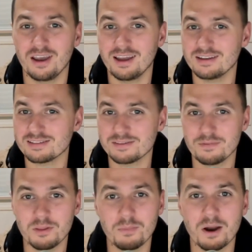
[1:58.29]
And
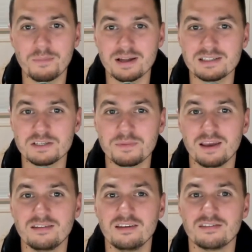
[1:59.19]
the bug bounty
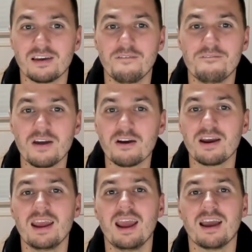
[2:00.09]
space is a
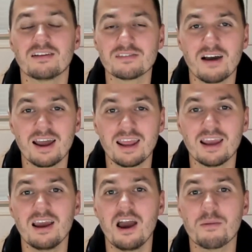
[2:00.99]
very
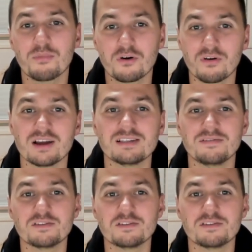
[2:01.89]
exciting, progressive